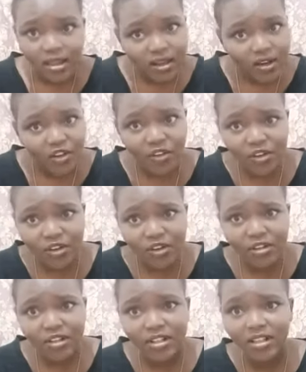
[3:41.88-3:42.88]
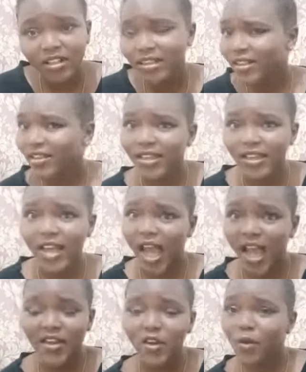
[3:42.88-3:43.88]
girl, I
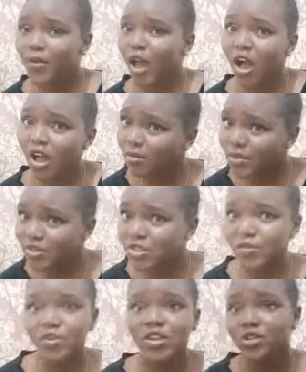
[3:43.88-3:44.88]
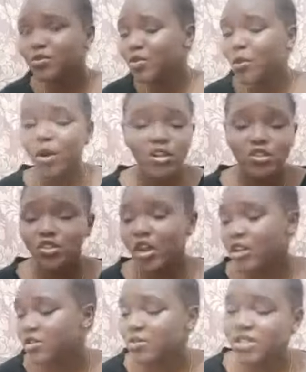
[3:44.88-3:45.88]
know we're all beautiful and we all try
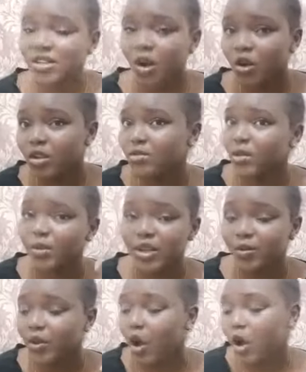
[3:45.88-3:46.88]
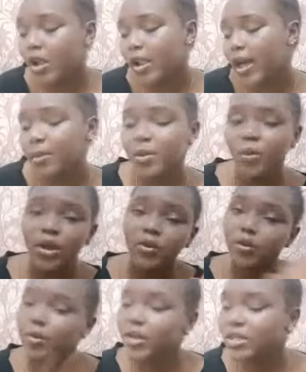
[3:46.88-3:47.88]
to be told, I mean, we're all happy when we're
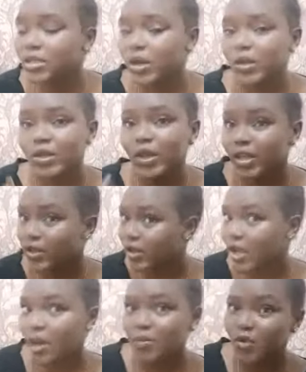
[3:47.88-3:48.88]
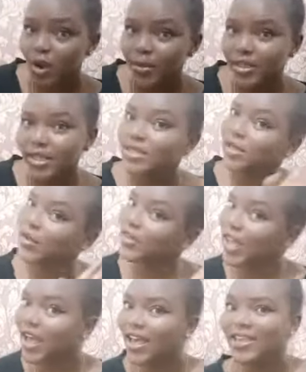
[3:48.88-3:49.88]
being told, okay, done, I'm rambling, so yeah.
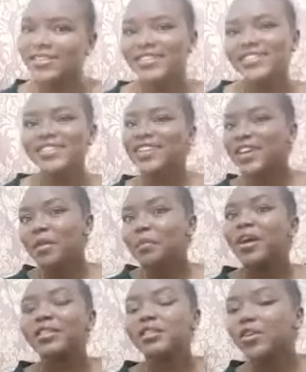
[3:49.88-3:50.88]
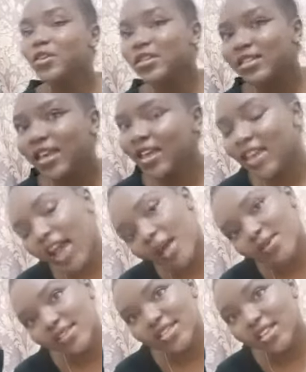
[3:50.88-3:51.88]
But the good thing here, I'm
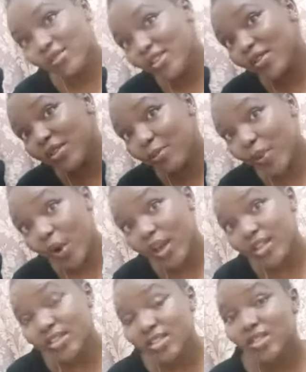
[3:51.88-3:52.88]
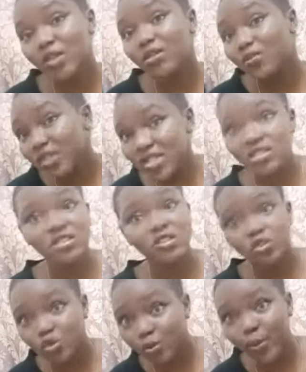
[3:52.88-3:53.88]
just giving you the point. So if you see these
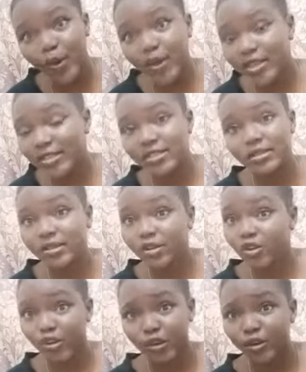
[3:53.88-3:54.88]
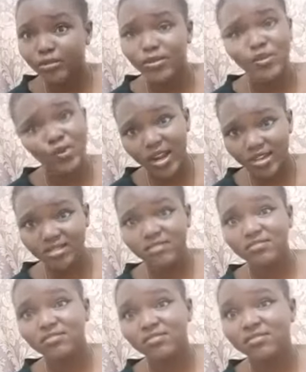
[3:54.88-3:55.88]
two points, girl, run.
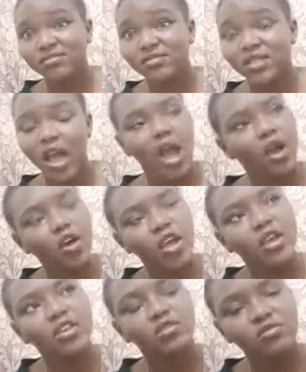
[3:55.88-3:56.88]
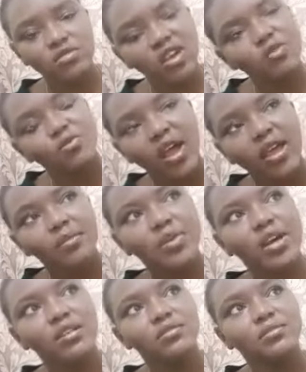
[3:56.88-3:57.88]
Okay, not run, but